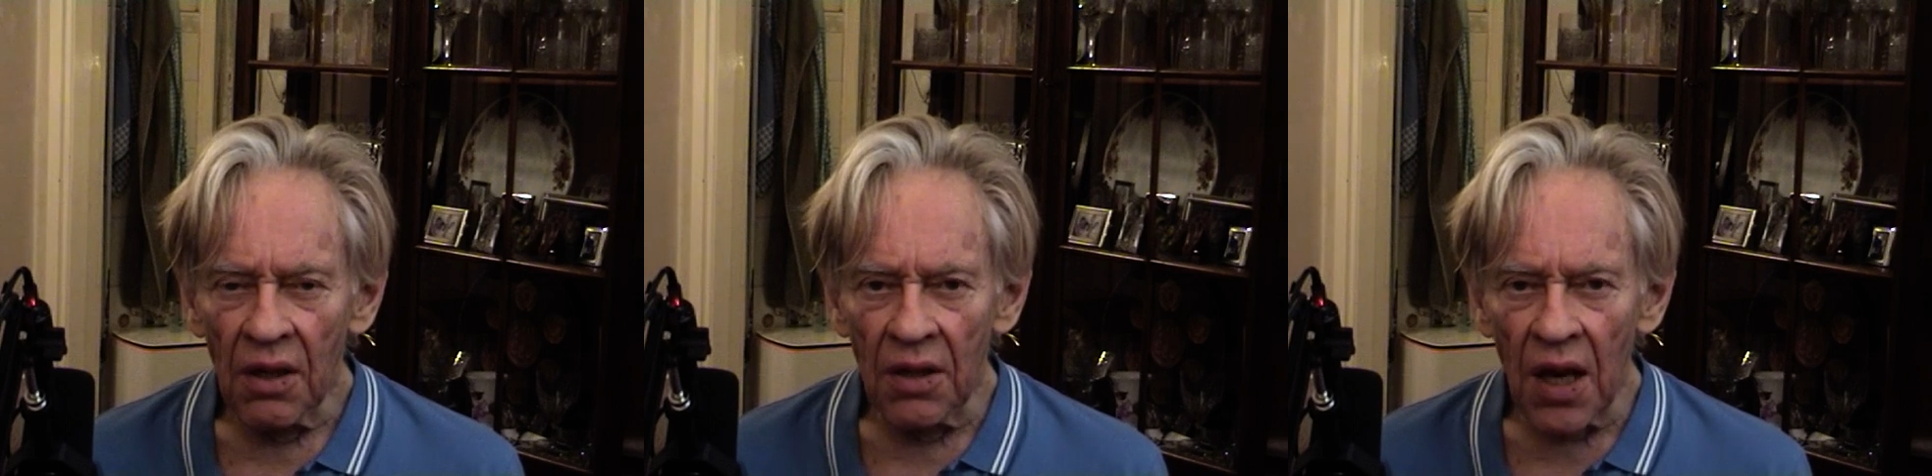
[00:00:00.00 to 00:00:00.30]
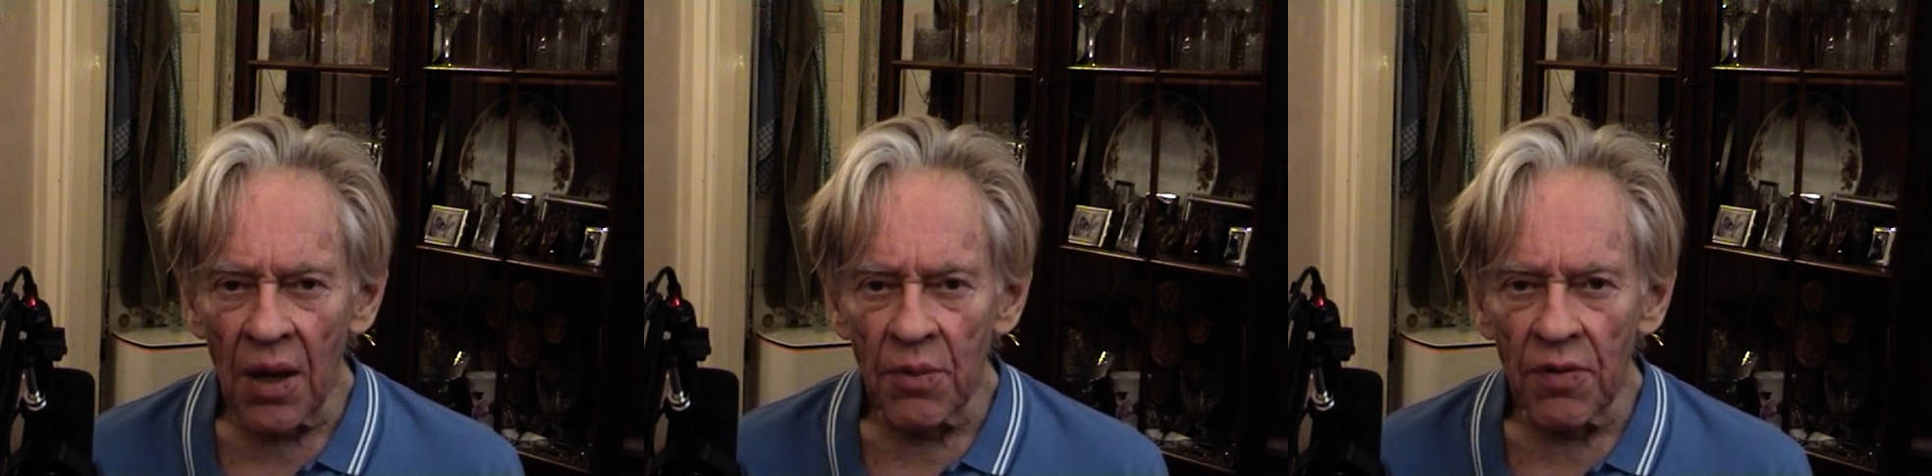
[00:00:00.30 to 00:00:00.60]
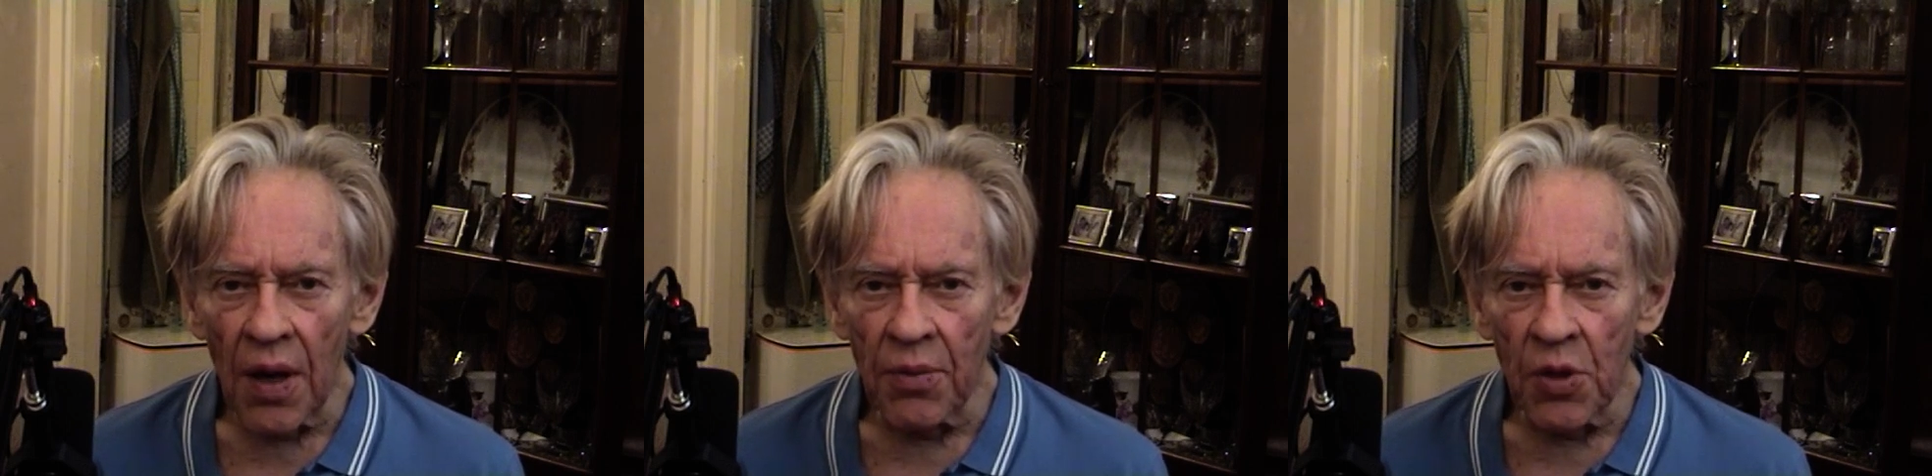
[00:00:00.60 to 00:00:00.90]
James
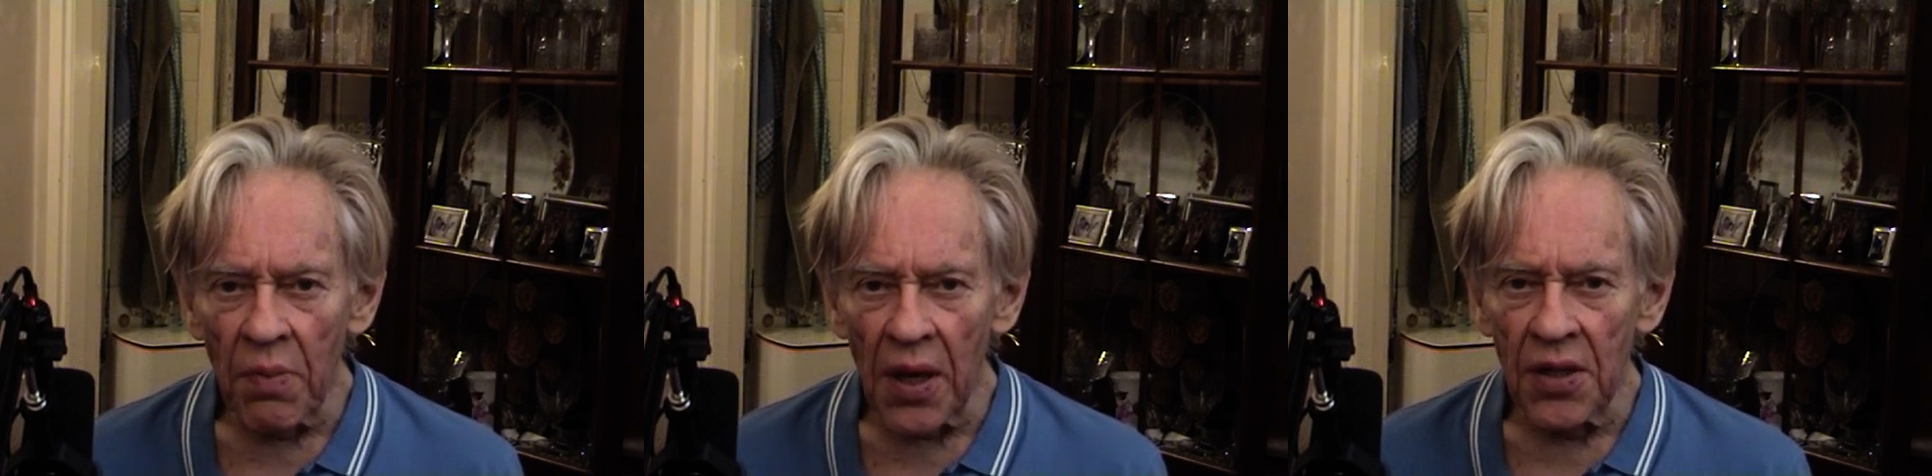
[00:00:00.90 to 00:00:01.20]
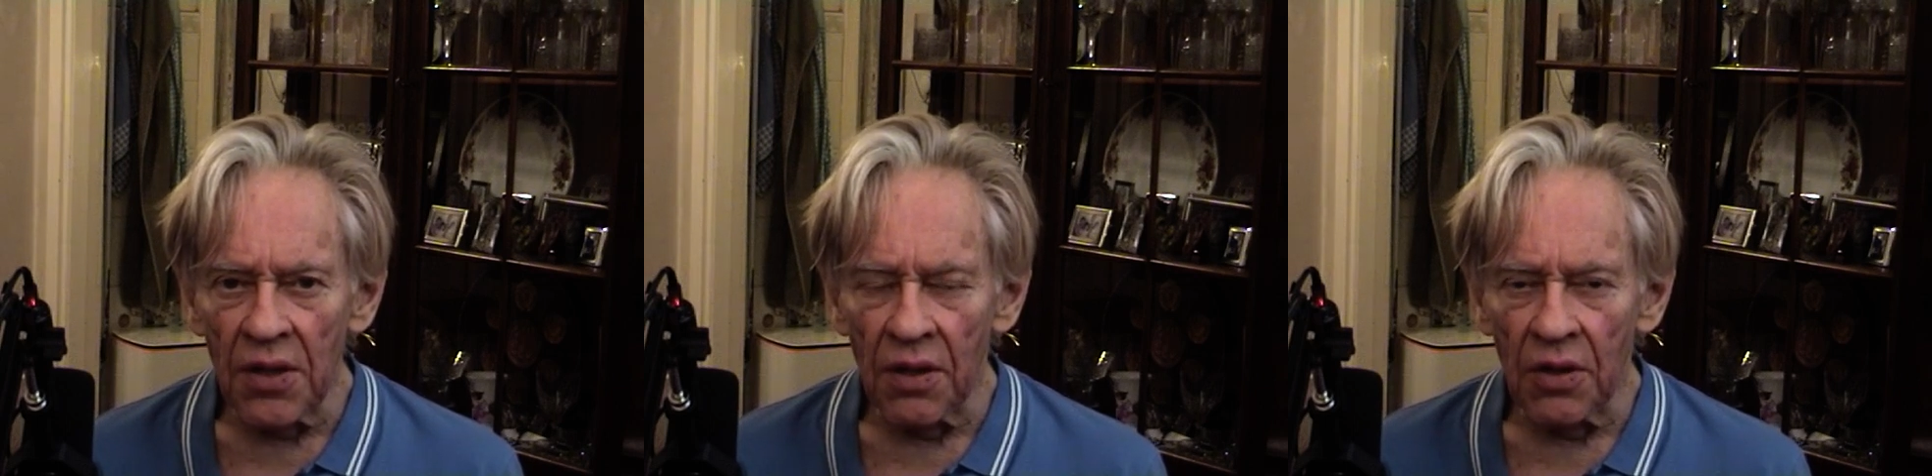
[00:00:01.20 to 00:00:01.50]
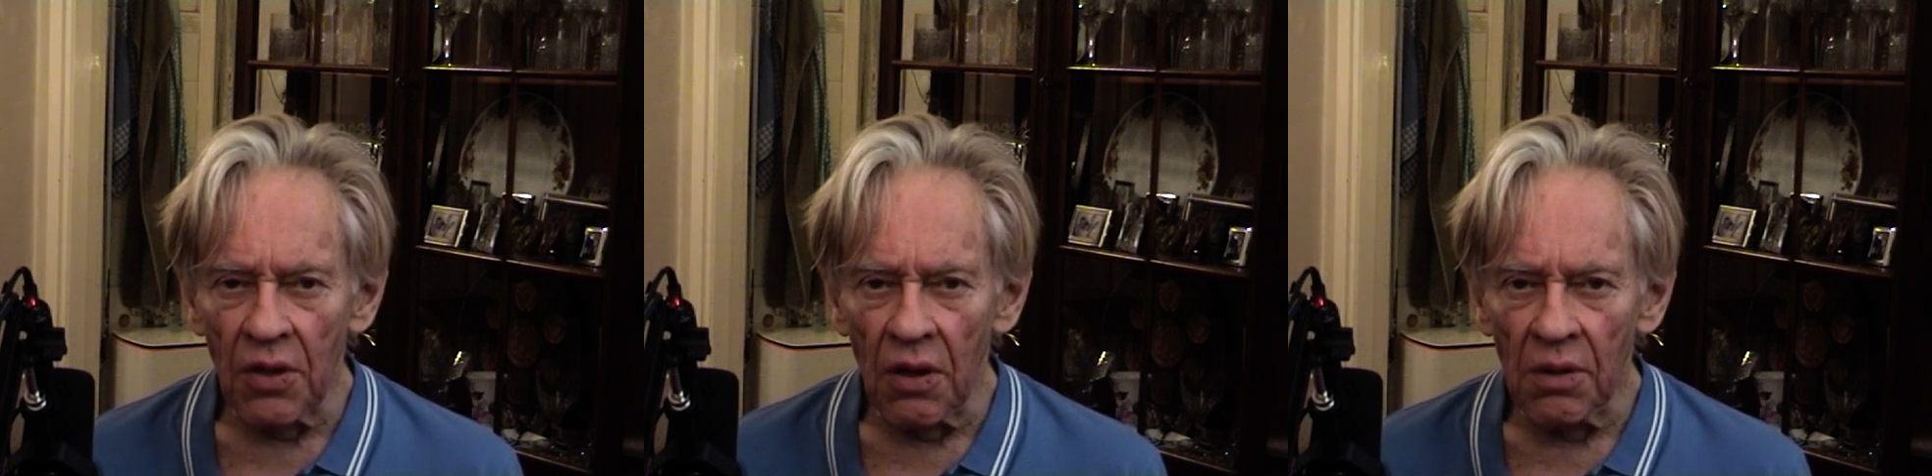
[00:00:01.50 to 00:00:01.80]
Webb Space
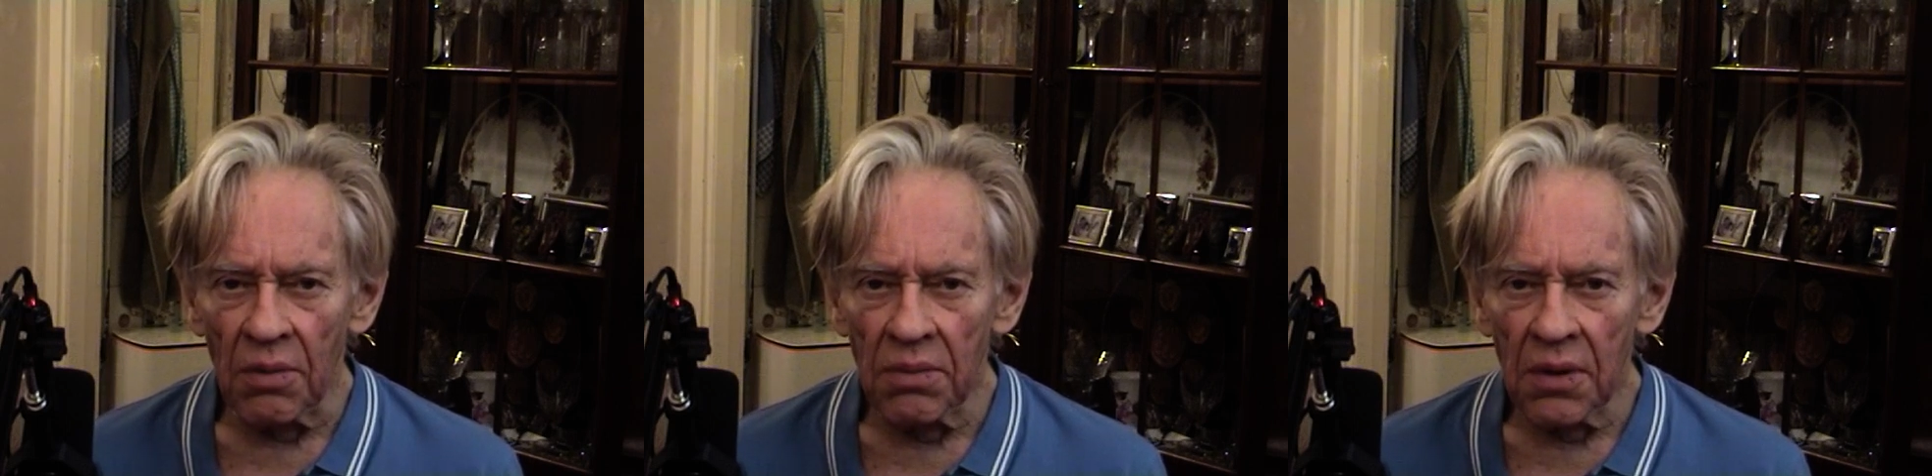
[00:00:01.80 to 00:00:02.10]
Telescope.